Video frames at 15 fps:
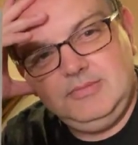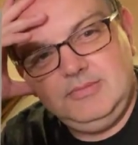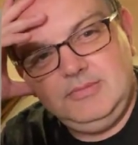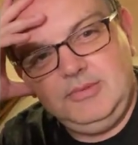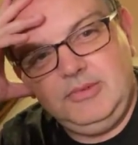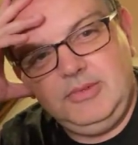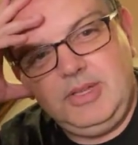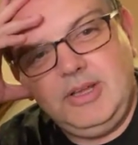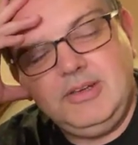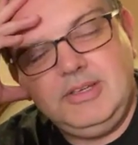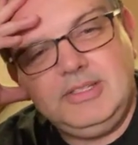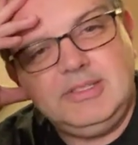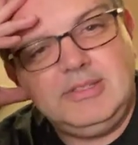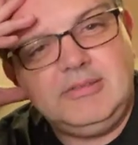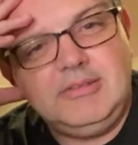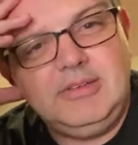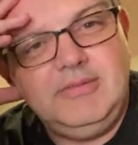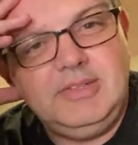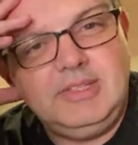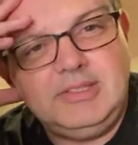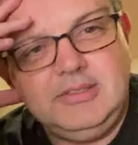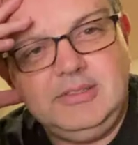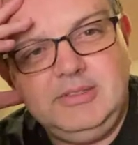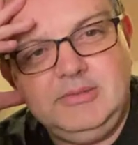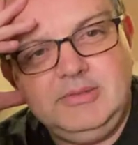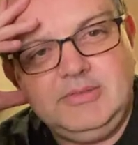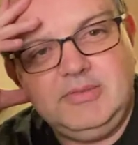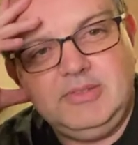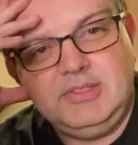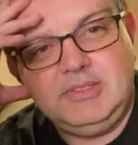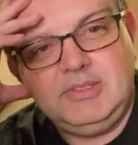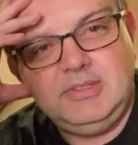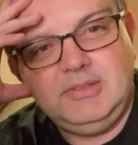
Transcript: or no disagreements on who's first.